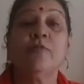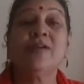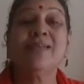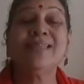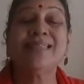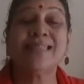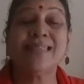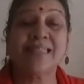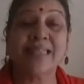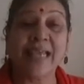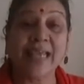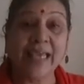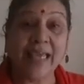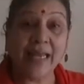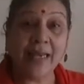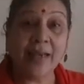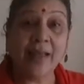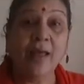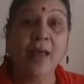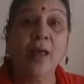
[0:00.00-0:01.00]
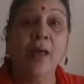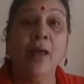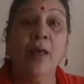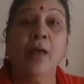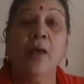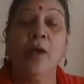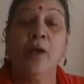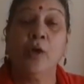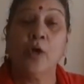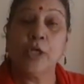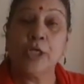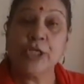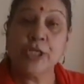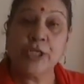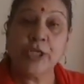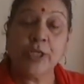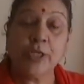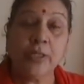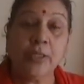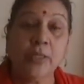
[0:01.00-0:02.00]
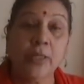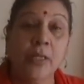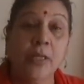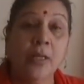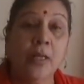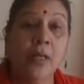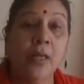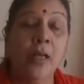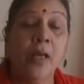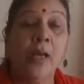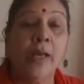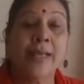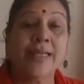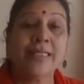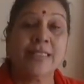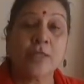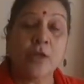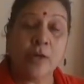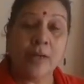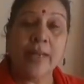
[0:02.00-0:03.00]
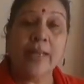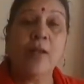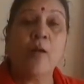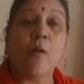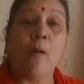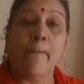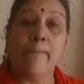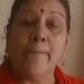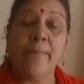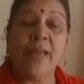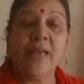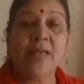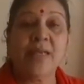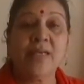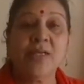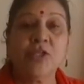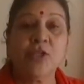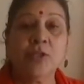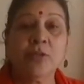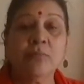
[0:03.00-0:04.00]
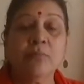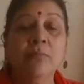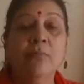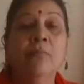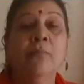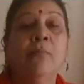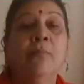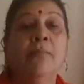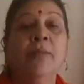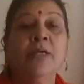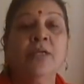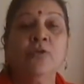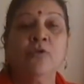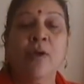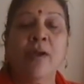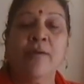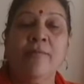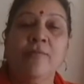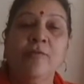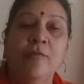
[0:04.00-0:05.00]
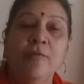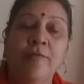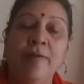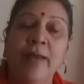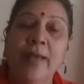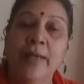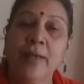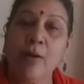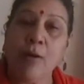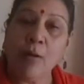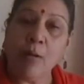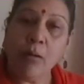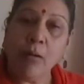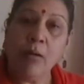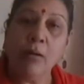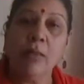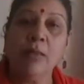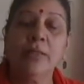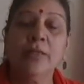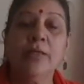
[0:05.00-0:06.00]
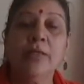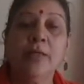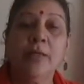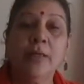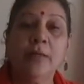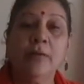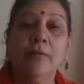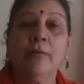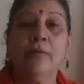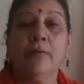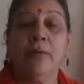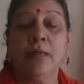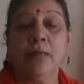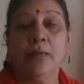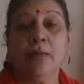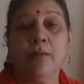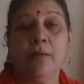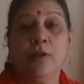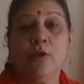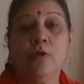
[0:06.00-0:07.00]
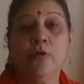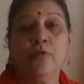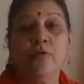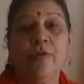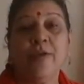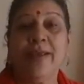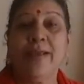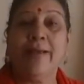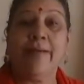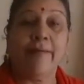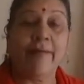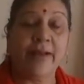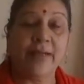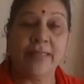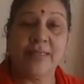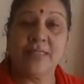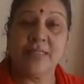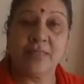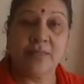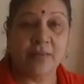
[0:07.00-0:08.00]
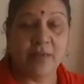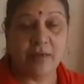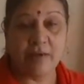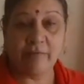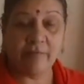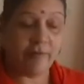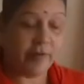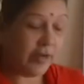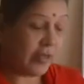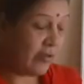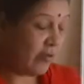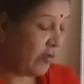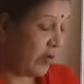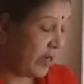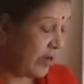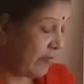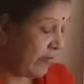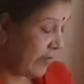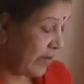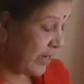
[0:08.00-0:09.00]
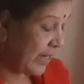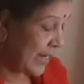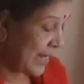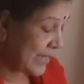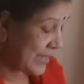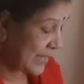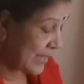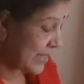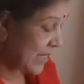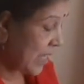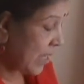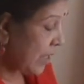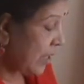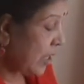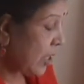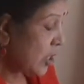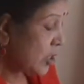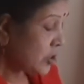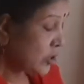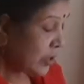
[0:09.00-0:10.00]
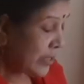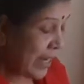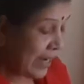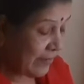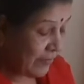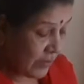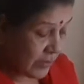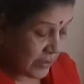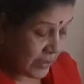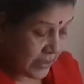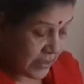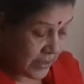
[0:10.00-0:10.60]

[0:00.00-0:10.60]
for second question. It's not the combination, but you have to find all the three currents in three different cases. So that was the